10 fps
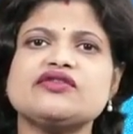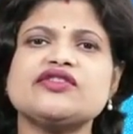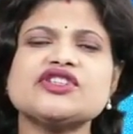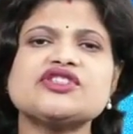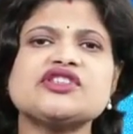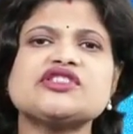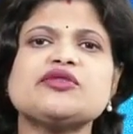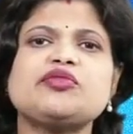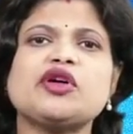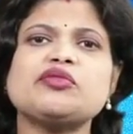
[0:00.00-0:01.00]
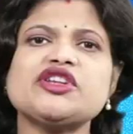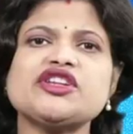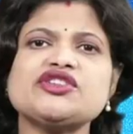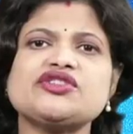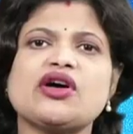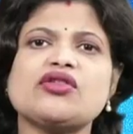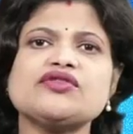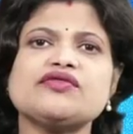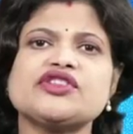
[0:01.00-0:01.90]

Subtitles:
First is the permanent drought,